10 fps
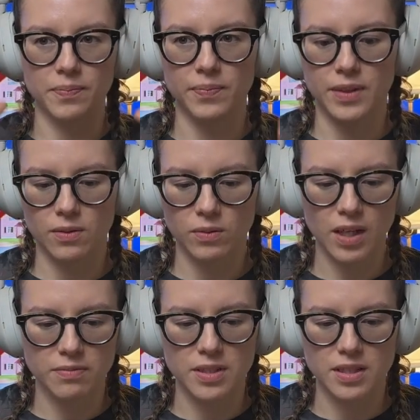We'll
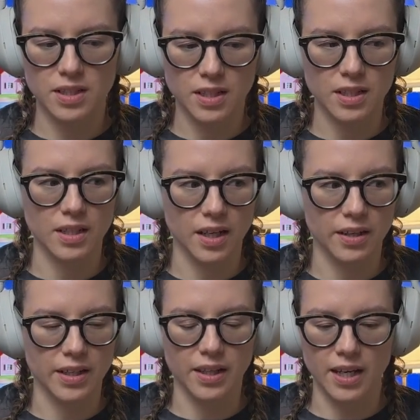have to see how
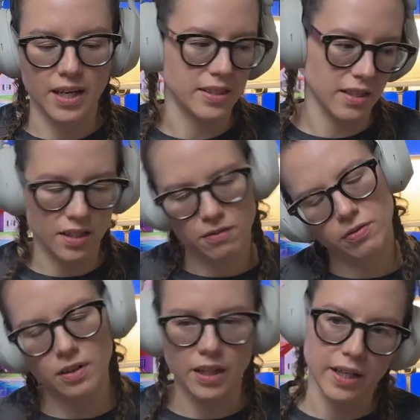they last. And I
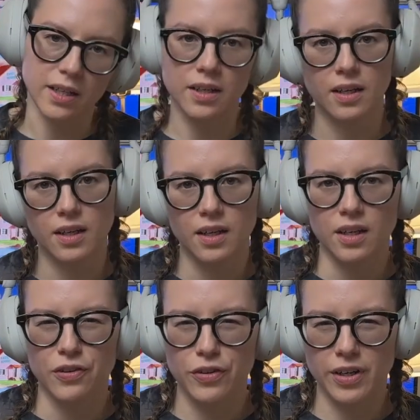feel like
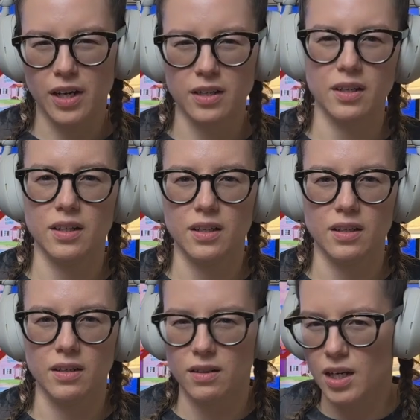they're not gonna
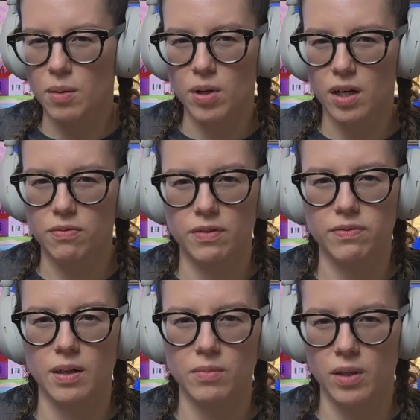come off if
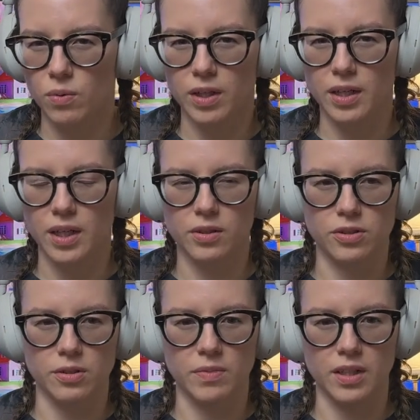I'm like working out or
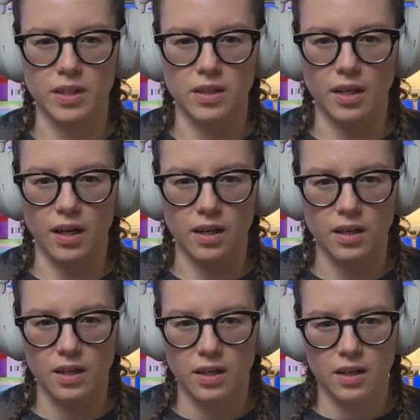something like that.
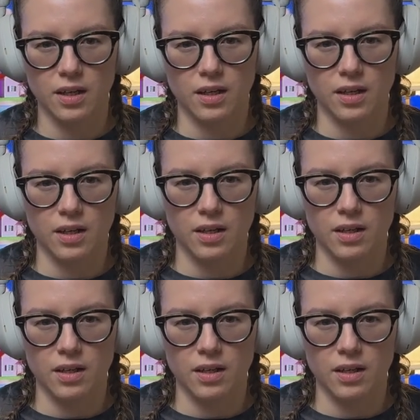They're